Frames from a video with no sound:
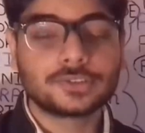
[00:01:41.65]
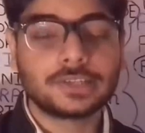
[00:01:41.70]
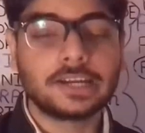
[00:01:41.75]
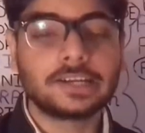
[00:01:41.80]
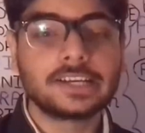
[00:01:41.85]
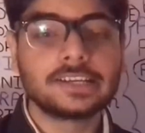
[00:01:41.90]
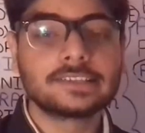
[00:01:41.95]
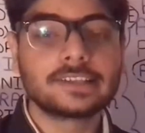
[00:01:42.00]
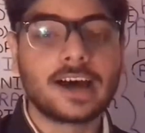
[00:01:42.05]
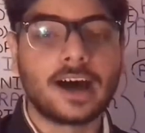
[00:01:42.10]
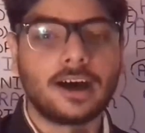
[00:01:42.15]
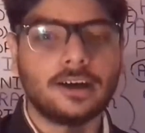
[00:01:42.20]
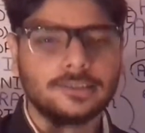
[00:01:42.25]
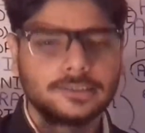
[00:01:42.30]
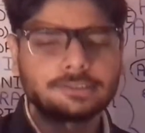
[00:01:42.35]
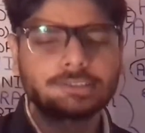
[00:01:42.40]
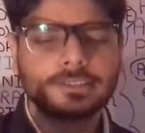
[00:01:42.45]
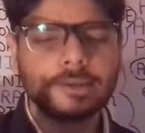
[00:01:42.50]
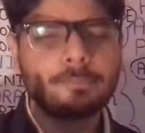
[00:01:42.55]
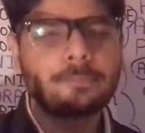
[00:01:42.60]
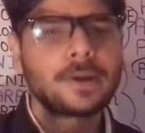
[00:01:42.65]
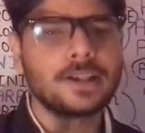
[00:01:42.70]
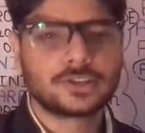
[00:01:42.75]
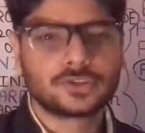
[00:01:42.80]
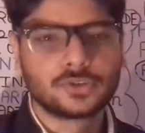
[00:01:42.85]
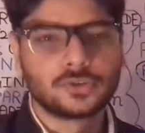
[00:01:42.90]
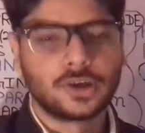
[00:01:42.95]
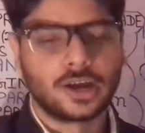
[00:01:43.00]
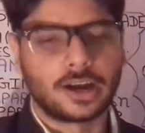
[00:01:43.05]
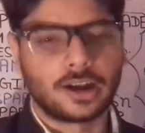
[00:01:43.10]
It is the simple
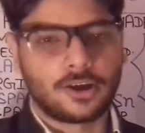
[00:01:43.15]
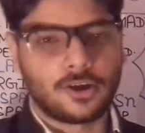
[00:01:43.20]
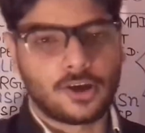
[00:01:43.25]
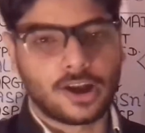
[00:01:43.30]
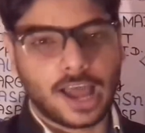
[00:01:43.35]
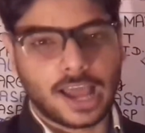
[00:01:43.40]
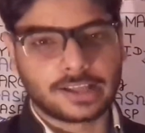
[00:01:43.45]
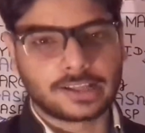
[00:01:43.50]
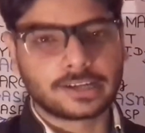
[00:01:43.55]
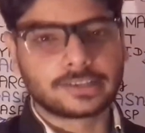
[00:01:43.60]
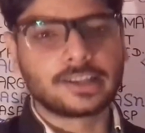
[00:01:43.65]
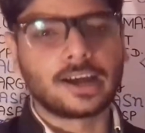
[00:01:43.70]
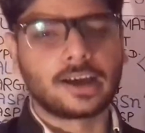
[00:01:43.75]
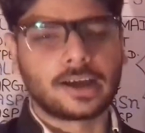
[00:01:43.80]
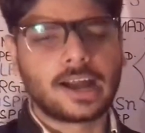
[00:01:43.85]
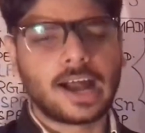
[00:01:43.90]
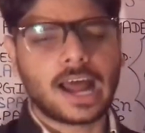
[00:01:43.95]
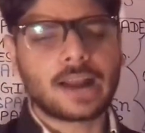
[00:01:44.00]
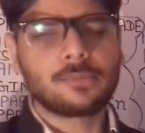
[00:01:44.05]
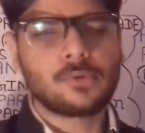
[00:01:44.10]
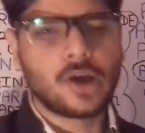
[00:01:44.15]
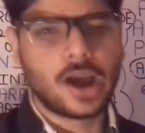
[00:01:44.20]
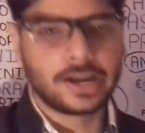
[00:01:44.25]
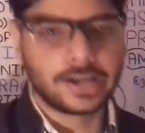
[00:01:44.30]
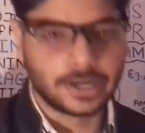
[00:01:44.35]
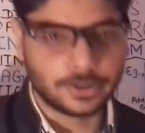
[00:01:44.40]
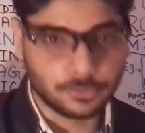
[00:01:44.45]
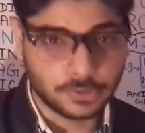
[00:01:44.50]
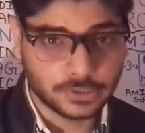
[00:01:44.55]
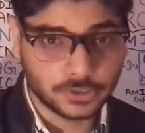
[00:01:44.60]
sugar or either the
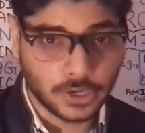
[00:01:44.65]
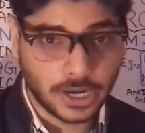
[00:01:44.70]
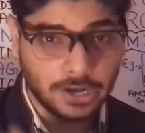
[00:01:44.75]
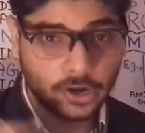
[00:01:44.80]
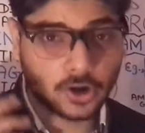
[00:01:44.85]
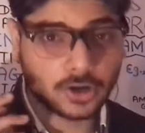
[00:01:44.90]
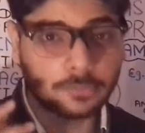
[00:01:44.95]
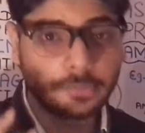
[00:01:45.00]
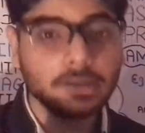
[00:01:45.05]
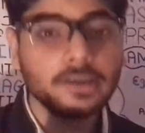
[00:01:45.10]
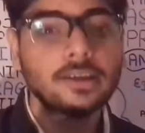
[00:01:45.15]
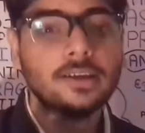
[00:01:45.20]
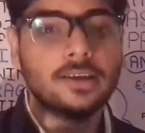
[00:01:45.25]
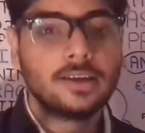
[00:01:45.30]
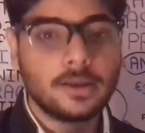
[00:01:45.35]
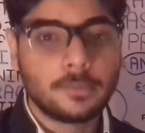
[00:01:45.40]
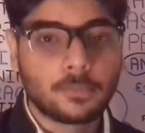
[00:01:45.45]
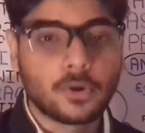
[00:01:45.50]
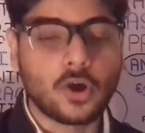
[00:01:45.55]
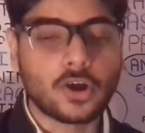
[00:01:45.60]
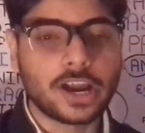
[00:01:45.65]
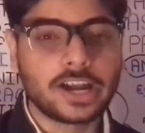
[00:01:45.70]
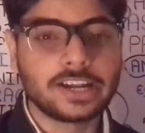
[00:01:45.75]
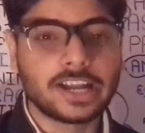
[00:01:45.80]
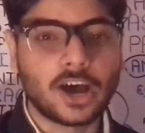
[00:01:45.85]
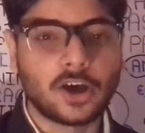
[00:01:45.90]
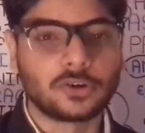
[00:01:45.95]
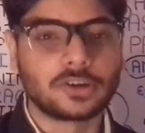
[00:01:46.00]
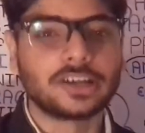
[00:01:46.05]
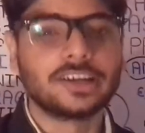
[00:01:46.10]
carbohydrate which cannot be broken
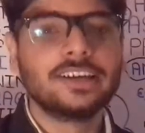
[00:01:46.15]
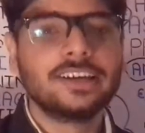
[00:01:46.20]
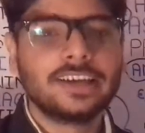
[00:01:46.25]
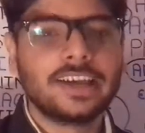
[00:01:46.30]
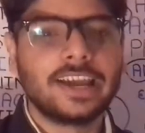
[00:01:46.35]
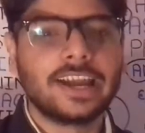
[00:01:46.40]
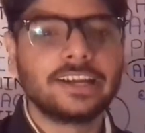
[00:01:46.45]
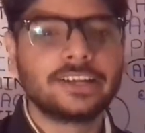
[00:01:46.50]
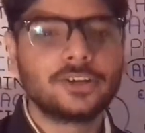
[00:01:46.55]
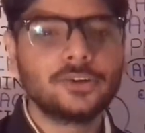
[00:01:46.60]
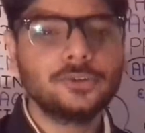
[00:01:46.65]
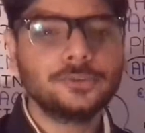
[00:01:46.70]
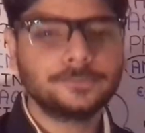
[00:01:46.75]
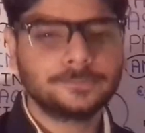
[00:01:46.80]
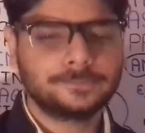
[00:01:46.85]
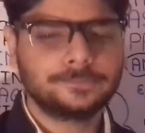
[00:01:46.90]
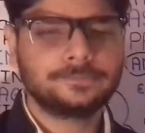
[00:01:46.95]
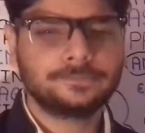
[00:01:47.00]
down into